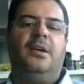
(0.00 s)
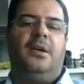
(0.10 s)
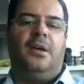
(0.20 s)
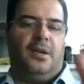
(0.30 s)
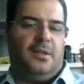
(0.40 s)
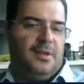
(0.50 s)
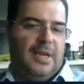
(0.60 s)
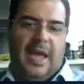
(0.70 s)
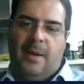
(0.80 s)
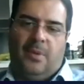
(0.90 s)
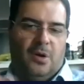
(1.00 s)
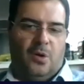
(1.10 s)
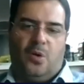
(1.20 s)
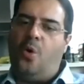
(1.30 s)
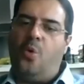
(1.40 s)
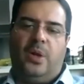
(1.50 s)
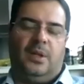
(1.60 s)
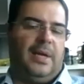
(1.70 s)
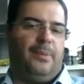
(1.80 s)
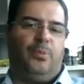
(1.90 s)
the MLRO
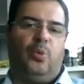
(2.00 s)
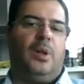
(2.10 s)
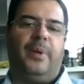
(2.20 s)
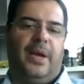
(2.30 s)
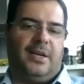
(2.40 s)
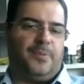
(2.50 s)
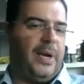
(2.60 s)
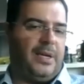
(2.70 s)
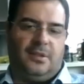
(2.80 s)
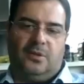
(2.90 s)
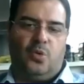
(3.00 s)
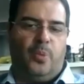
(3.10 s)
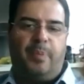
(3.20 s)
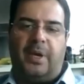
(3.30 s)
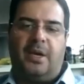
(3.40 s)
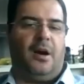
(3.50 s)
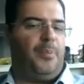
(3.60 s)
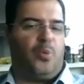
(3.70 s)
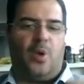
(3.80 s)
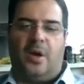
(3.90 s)
will be expected to pick
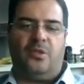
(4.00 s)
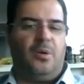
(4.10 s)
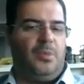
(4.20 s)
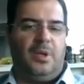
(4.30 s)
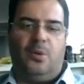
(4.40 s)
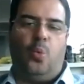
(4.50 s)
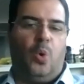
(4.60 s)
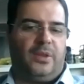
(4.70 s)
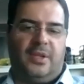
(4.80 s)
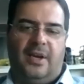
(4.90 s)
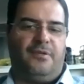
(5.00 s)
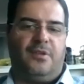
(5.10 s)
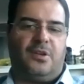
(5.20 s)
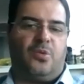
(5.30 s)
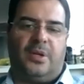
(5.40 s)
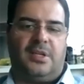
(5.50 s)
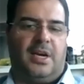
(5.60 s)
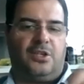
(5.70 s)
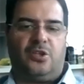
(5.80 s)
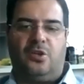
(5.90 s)
up randomly whatever
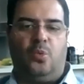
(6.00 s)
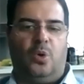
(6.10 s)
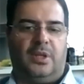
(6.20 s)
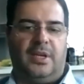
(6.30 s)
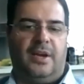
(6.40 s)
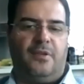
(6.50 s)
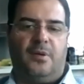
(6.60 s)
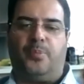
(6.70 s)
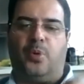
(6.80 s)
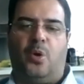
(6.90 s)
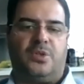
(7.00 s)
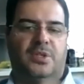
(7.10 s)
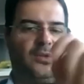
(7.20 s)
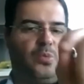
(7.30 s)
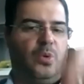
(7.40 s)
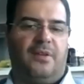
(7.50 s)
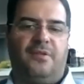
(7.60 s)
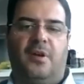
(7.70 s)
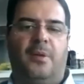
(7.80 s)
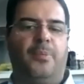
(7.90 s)
transaction, whatever process,
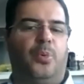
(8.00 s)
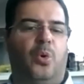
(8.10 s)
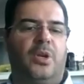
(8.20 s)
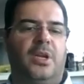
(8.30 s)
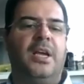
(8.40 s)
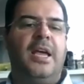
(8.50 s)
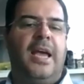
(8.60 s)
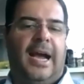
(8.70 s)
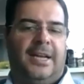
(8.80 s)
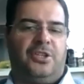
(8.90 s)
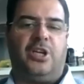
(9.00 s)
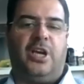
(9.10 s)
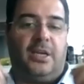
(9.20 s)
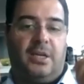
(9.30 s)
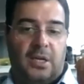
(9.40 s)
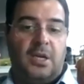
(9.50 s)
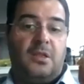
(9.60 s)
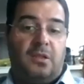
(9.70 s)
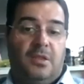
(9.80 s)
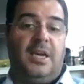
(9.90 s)
whatever onboarding, and check,
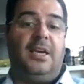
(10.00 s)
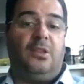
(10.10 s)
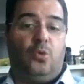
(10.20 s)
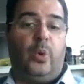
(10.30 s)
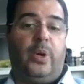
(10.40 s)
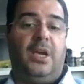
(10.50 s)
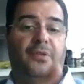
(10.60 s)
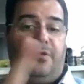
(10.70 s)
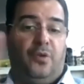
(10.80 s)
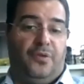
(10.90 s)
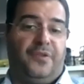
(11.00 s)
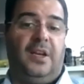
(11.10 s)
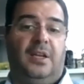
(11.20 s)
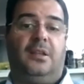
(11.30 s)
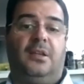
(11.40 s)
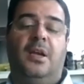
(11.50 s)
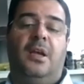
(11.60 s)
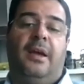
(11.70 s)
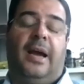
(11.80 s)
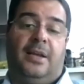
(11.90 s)
did we fulfill it?
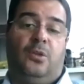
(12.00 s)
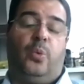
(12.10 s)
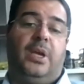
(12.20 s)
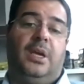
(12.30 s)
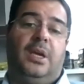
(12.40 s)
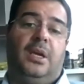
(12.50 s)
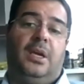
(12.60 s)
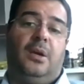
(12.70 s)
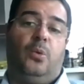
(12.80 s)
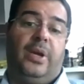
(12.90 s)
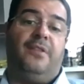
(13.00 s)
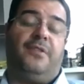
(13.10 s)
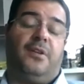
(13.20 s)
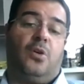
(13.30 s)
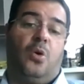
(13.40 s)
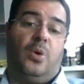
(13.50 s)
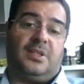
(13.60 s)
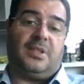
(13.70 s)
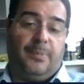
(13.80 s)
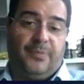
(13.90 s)
And we even go a
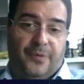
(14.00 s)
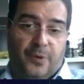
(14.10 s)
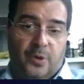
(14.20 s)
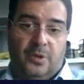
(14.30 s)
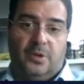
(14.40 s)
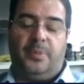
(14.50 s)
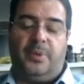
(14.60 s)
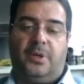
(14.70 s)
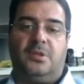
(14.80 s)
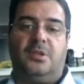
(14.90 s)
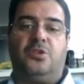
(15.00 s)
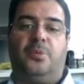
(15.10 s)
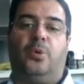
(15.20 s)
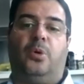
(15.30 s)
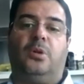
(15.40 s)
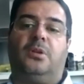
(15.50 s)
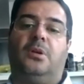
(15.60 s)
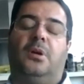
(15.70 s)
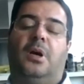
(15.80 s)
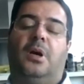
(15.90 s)
step further, because in
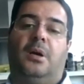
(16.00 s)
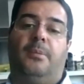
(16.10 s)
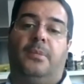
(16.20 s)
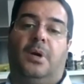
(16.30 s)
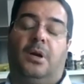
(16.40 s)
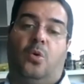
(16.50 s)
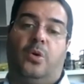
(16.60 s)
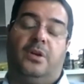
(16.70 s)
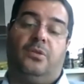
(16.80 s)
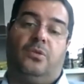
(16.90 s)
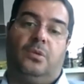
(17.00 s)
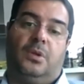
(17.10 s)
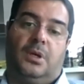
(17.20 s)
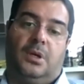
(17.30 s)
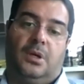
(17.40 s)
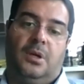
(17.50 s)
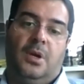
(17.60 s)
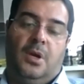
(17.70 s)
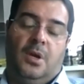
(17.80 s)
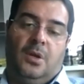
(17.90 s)
Gibraltar, according to the
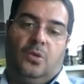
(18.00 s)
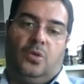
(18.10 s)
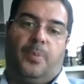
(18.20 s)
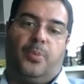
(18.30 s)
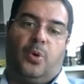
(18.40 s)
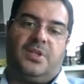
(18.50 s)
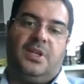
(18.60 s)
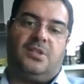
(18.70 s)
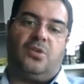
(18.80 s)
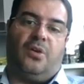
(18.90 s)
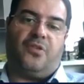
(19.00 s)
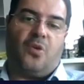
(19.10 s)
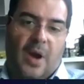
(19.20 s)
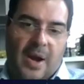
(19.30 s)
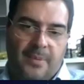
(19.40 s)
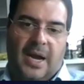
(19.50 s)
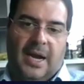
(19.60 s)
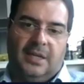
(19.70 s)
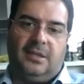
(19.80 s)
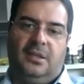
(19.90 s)
Proceeds of Crime
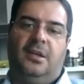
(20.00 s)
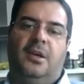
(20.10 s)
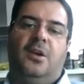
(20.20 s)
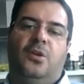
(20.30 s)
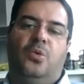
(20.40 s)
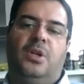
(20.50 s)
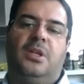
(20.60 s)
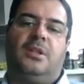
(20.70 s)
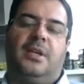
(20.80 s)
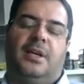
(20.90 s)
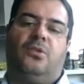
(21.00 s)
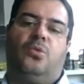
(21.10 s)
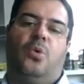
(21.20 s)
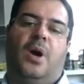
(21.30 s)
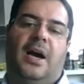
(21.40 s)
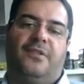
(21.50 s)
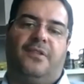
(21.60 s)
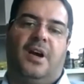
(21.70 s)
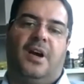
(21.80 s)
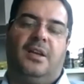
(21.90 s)
Act, you need then to
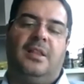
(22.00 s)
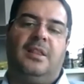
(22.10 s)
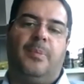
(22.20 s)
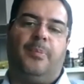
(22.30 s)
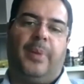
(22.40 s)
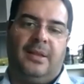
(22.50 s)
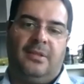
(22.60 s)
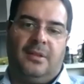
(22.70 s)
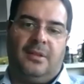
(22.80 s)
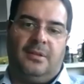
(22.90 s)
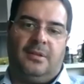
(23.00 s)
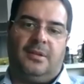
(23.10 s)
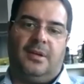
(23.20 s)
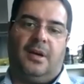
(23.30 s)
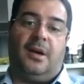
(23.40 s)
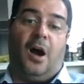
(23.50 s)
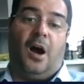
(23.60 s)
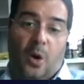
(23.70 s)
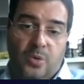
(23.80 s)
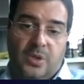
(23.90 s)
have an independent
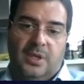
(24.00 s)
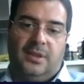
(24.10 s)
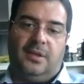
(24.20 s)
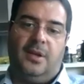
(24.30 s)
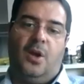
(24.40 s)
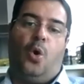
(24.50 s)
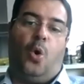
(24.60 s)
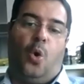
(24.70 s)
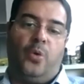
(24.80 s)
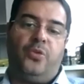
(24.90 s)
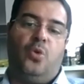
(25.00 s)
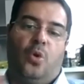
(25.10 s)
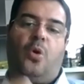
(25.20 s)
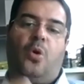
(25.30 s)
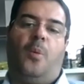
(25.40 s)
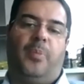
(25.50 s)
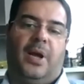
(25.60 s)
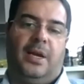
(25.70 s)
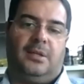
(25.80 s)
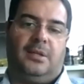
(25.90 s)
audit on your
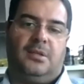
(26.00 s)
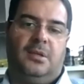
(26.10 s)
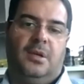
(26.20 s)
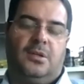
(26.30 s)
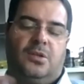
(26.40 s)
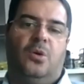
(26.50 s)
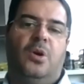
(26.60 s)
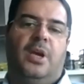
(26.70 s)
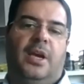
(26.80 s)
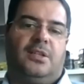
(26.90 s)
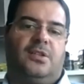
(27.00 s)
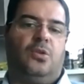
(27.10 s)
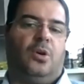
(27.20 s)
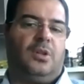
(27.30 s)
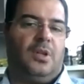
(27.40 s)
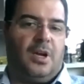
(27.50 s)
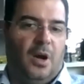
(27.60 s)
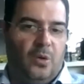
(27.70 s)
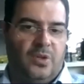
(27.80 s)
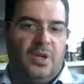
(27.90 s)
compliance. So it's not an
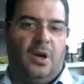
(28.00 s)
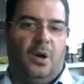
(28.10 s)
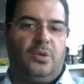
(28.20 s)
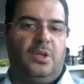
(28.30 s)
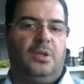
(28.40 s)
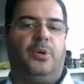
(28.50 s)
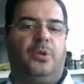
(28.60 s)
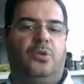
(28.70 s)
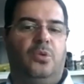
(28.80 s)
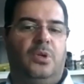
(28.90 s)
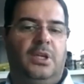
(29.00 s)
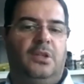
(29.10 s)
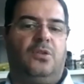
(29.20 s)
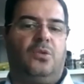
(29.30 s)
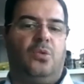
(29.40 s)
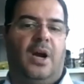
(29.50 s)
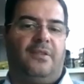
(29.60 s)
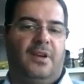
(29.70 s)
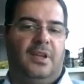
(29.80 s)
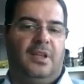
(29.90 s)
accounting audit, but you need to
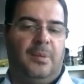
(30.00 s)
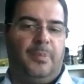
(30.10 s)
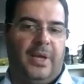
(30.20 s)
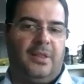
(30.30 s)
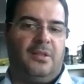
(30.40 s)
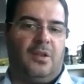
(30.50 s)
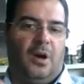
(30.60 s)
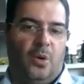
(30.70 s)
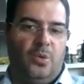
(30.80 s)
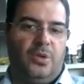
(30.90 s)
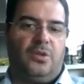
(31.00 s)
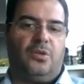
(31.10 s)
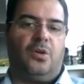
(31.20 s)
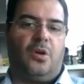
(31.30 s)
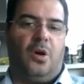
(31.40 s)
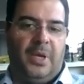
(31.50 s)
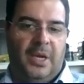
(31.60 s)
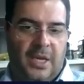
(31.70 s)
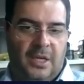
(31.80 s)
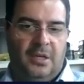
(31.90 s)
have an independent auditor coming
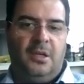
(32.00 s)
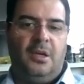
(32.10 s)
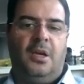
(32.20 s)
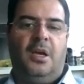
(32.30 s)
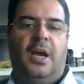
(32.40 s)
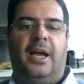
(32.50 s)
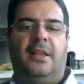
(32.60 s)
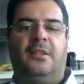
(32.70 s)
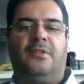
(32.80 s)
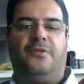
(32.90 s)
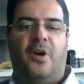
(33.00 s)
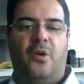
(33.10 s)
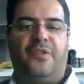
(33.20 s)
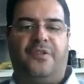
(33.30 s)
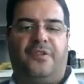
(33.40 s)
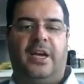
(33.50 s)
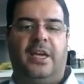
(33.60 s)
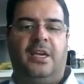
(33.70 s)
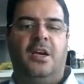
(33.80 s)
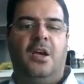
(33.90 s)
in and
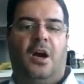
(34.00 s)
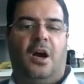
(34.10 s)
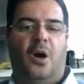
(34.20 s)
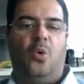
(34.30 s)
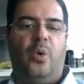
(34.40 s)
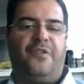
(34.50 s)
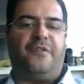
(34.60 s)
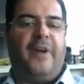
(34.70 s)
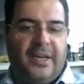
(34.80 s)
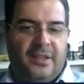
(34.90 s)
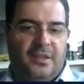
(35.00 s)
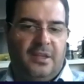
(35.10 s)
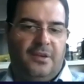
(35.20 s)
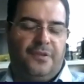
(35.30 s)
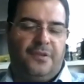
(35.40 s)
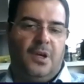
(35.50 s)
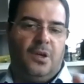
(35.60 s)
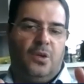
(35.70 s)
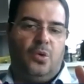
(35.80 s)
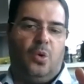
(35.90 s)
verifying how effective
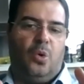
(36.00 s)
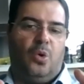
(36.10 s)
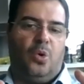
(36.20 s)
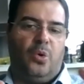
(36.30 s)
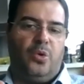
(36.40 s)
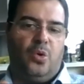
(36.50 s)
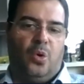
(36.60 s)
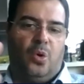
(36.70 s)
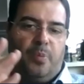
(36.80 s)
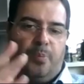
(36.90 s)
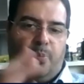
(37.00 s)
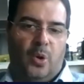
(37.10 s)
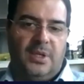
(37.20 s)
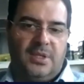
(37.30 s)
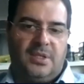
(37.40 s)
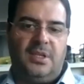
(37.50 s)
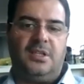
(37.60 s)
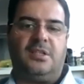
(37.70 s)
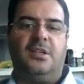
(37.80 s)
your policies,